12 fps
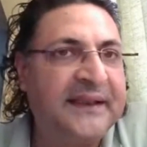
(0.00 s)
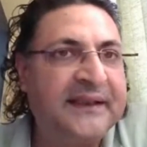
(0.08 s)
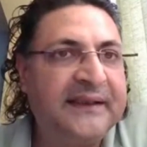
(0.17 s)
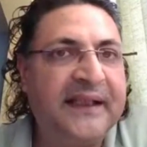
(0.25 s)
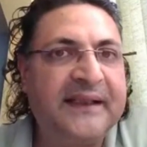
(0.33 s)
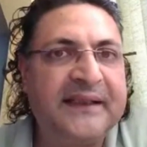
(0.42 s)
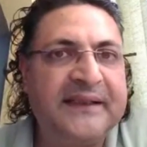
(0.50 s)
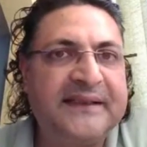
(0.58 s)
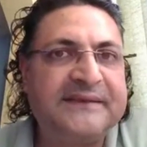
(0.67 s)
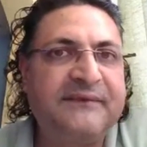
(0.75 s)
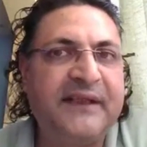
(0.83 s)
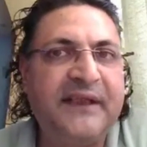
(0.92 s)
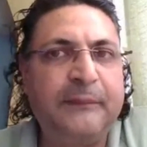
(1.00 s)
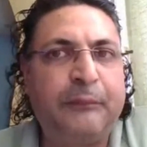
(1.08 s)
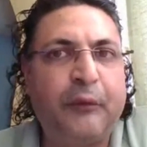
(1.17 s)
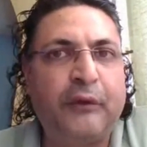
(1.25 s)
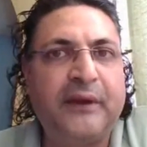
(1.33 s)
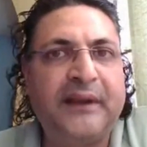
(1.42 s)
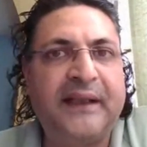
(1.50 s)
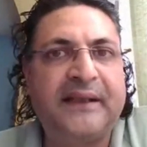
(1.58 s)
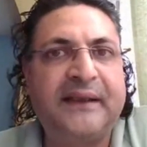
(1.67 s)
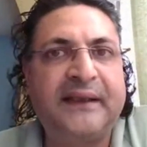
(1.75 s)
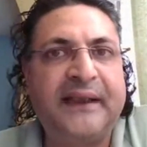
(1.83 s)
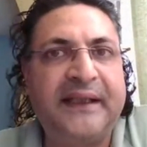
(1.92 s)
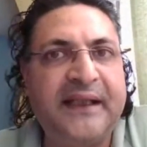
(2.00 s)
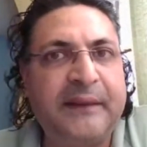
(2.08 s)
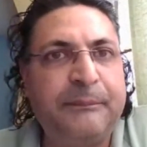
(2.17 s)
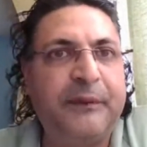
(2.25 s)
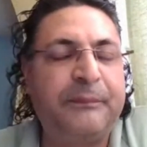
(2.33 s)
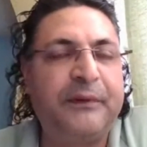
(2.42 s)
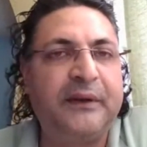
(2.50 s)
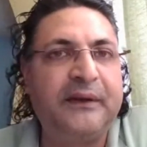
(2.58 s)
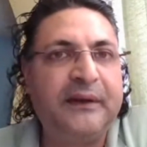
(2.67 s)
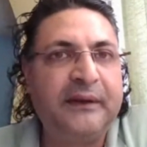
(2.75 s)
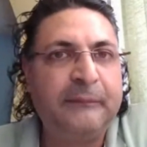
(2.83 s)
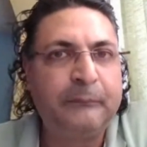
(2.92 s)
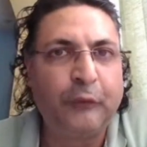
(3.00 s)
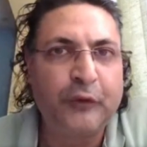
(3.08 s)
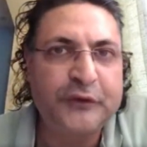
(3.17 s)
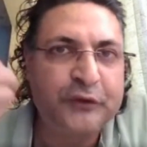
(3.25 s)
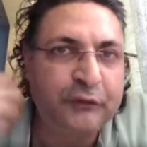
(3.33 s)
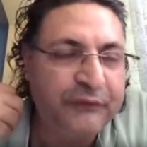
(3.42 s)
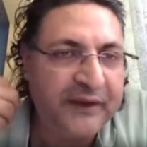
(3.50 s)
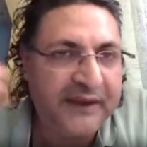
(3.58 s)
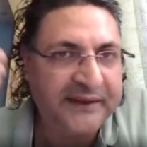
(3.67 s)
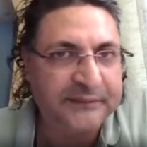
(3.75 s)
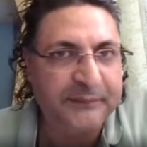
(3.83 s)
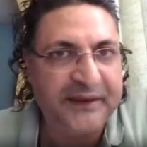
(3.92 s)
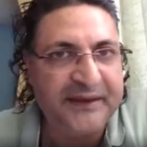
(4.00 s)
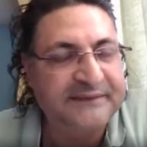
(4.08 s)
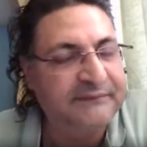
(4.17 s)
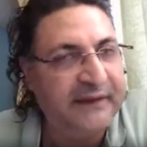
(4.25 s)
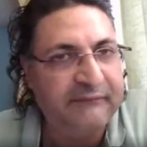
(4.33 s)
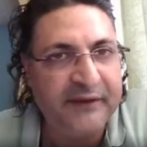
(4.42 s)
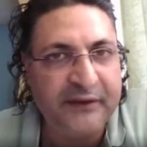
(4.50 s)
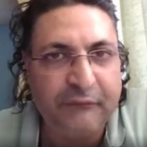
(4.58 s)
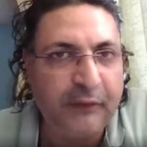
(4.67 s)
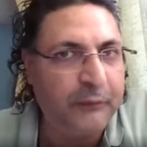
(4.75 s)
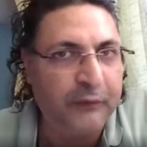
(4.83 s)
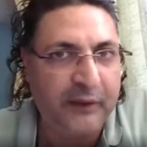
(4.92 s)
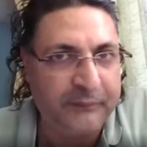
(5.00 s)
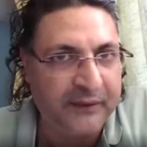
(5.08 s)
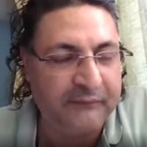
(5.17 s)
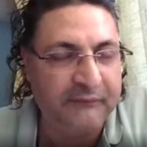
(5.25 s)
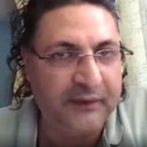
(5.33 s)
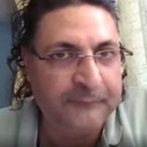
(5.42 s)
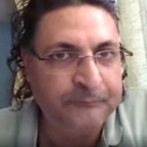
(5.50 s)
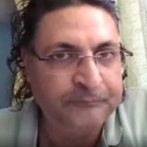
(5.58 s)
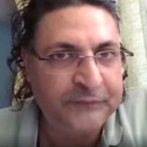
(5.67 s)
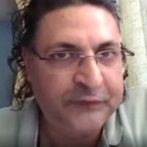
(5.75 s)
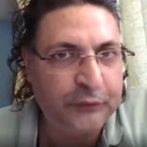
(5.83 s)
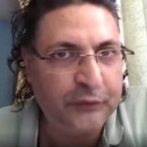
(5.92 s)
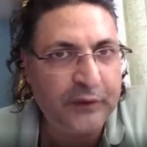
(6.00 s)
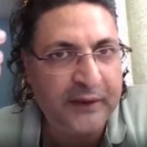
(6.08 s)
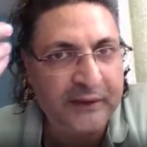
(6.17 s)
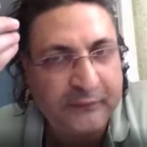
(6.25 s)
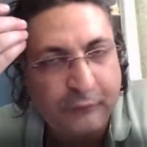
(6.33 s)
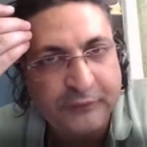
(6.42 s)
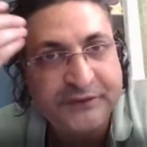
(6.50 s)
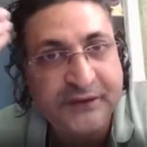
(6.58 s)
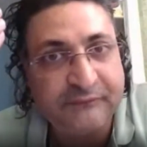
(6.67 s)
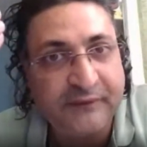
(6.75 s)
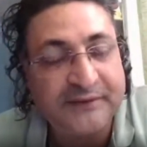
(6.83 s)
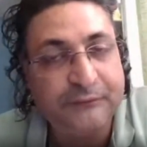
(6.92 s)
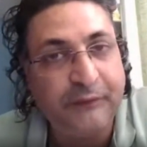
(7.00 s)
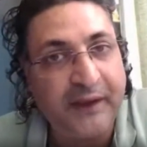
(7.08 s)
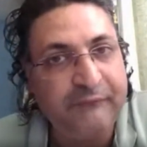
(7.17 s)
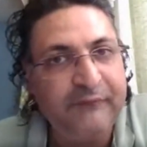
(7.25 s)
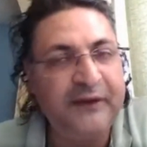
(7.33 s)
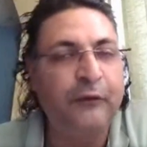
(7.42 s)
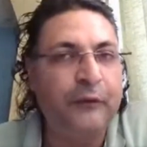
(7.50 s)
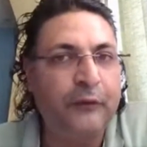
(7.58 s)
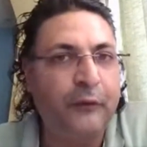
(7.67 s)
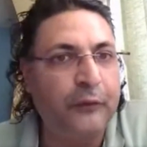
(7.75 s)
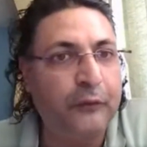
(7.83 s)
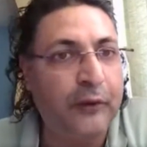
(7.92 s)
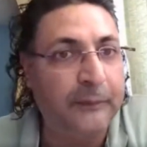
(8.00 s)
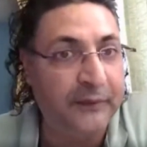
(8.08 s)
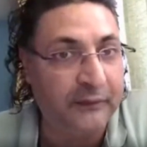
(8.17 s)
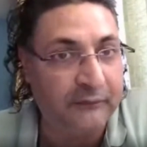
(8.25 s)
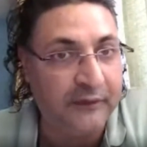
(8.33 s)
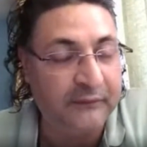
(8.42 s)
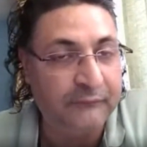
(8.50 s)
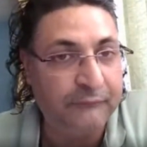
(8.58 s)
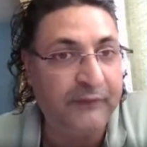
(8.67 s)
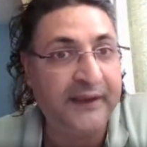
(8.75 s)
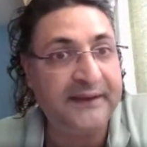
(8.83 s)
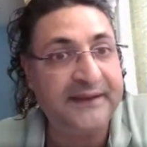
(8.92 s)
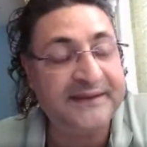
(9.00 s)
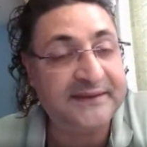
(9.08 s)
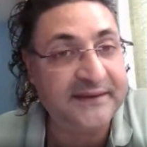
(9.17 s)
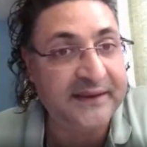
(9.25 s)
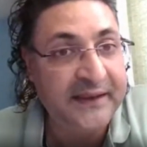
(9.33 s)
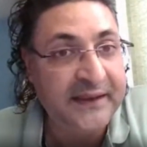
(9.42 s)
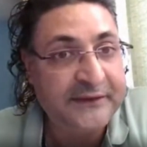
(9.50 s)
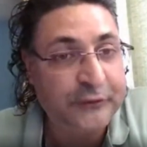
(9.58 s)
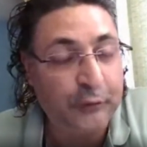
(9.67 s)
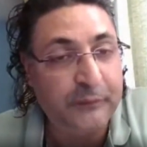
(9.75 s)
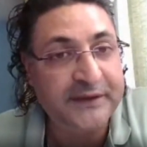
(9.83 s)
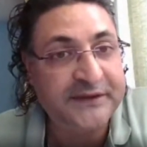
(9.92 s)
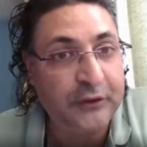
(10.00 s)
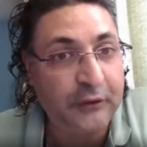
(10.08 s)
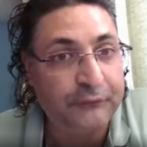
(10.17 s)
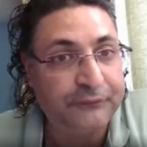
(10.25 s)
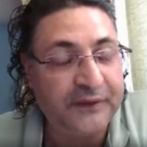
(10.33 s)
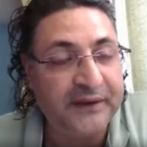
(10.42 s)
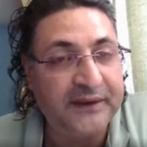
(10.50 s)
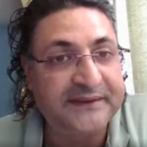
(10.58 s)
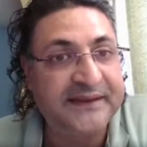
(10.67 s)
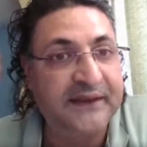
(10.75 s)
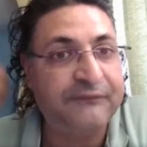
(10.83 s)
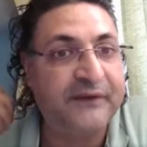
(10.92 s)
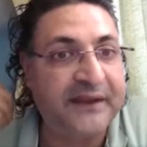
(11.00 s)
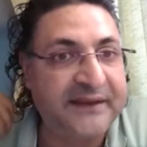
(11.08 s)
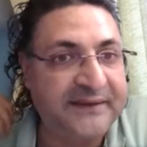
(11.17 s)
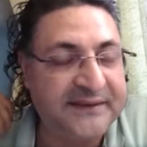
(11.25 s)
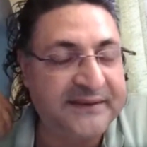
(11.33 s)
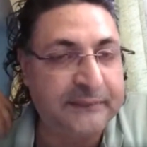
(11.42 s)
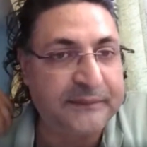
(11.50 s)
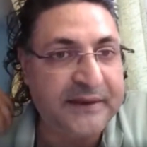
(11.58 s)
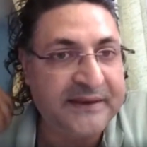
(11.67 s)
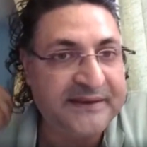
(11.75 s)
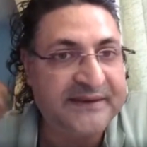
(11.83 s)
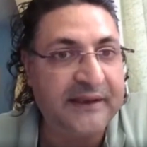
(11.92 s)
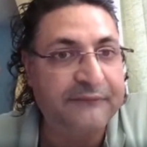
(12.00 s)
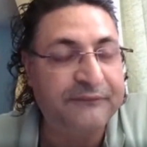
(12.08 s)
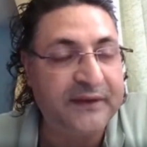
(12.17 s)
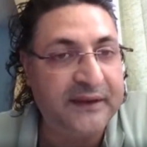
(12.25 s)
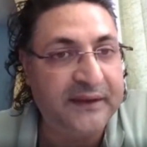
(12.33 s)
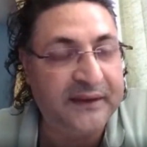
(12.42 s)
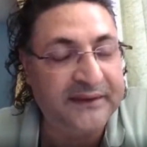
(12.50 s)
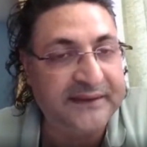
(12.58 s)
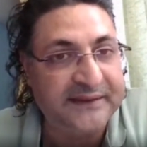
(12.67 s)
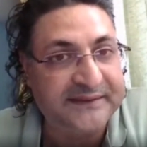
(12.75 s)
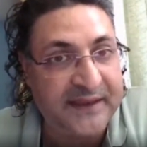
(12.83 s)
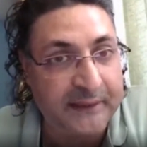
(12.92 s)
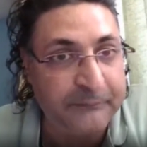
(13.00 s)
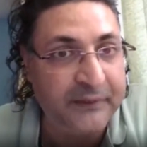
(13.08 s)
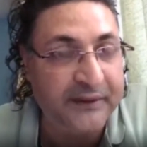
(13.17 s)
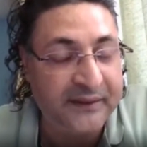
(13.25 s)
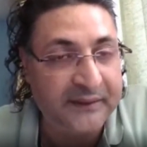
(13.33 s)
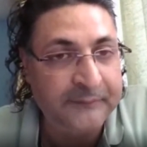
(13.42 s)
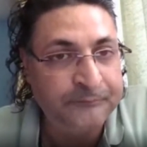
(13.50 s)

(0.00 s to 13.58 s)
that it is very important that the Indian people, more so we Kashmiris, never knew about Abhinava. So the question was, why we don't know Abhinava? Why this so much of self-criticism, self-slumber?